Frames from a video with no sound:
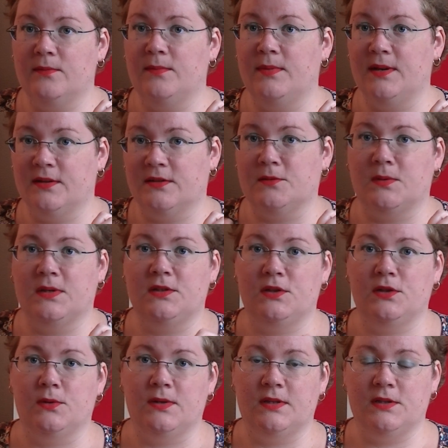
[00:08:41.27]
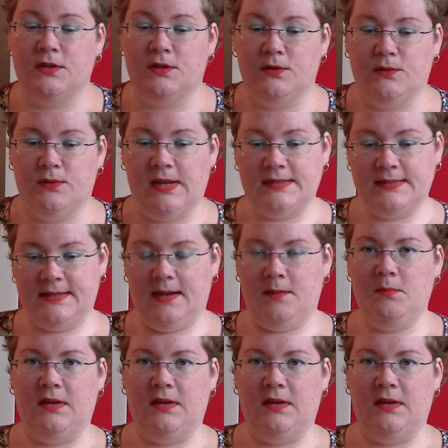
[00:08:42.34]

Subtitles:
because I want to show it to you next time,